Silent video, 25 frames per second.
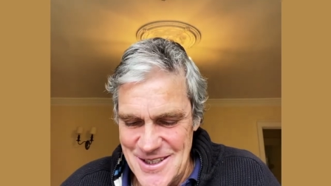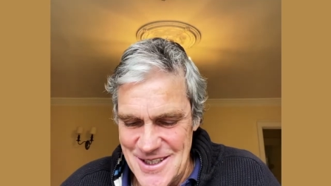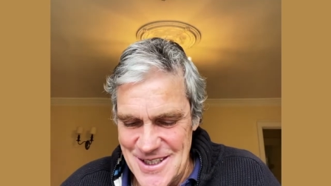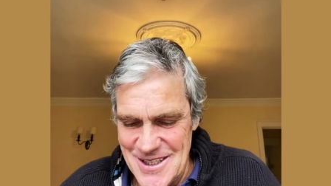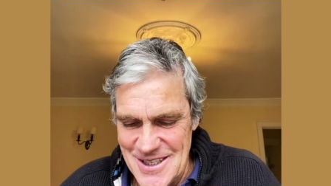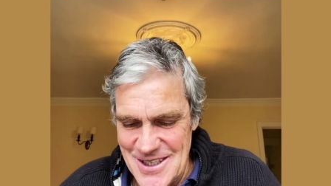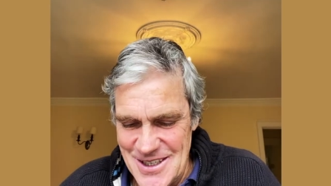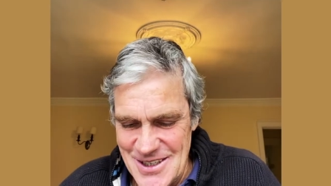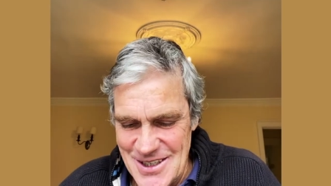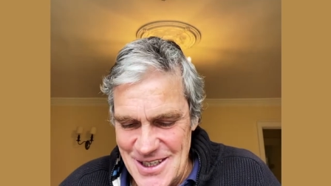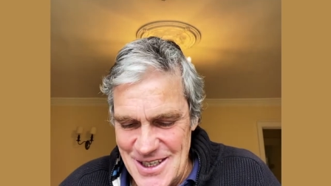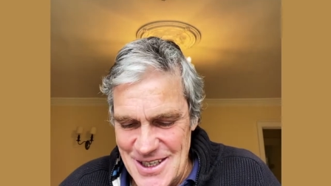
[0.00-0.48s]

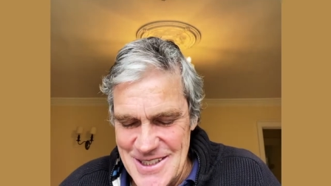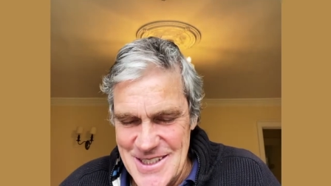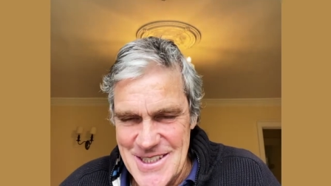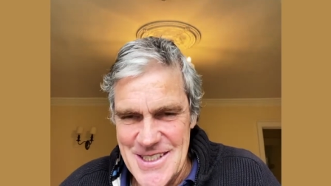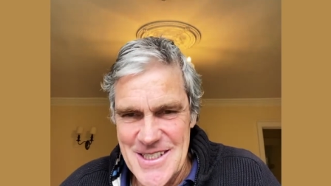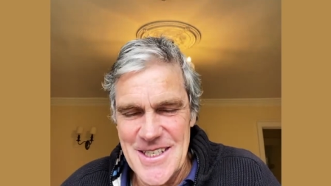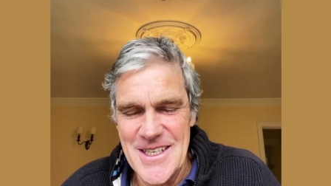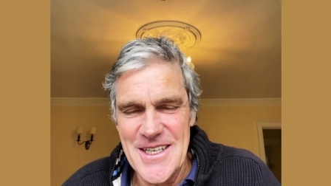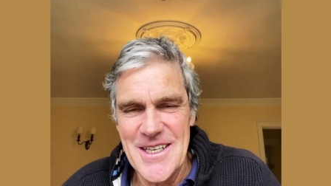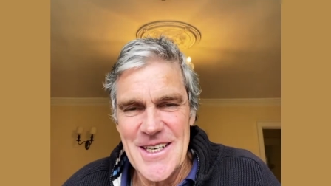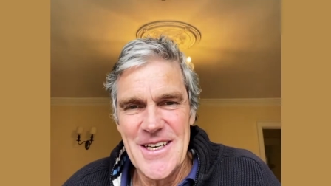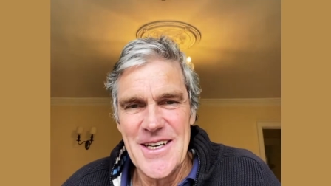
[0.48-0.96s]
our, on
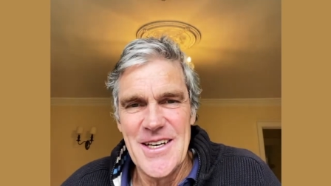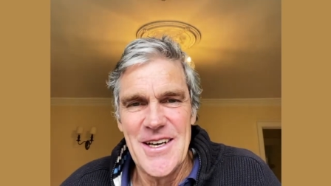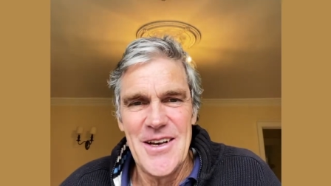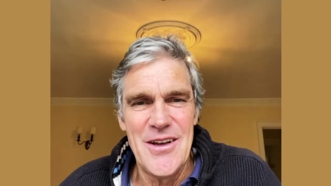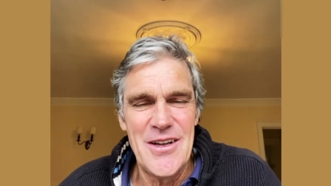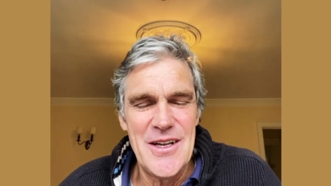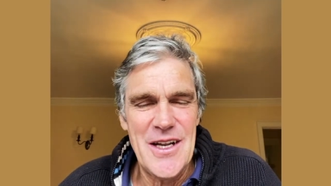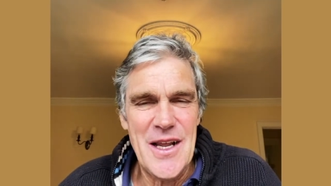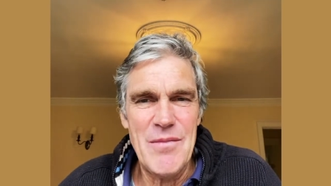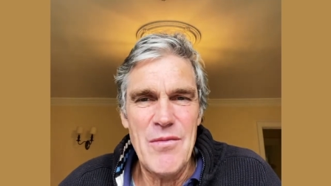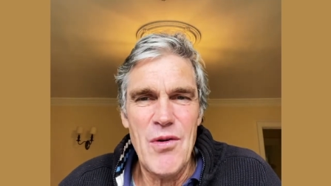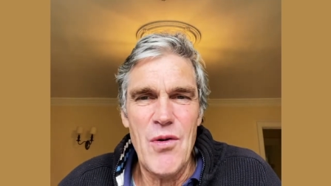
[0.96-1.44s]
us?
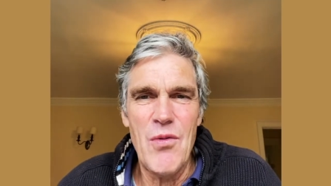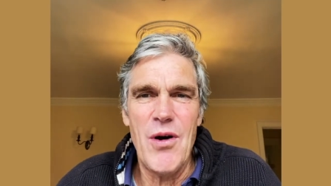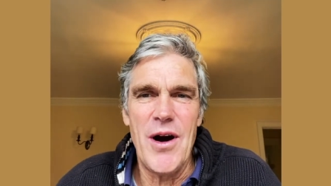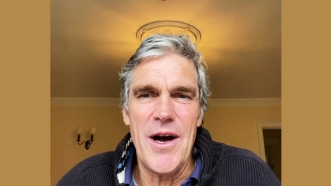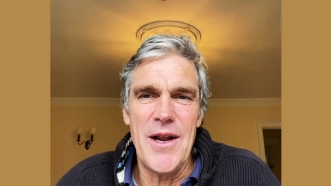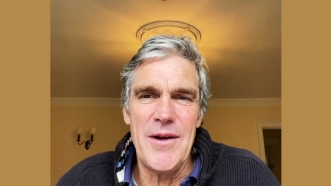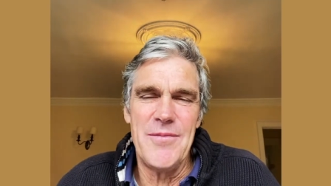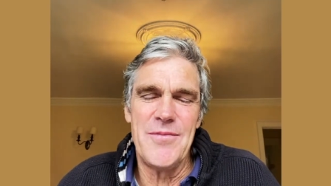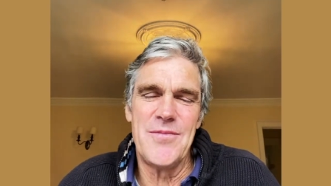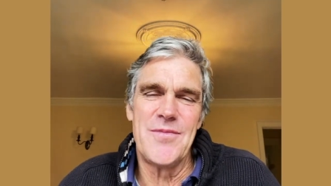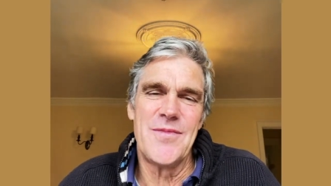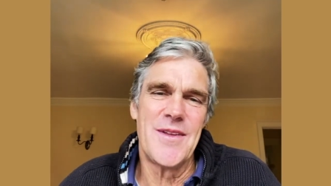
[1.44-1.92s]
Number
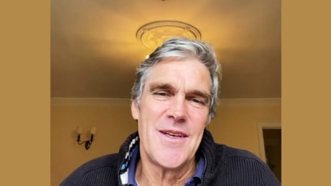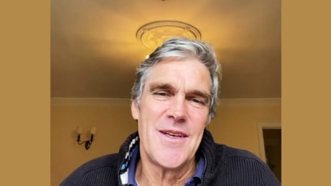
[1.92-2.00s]
one,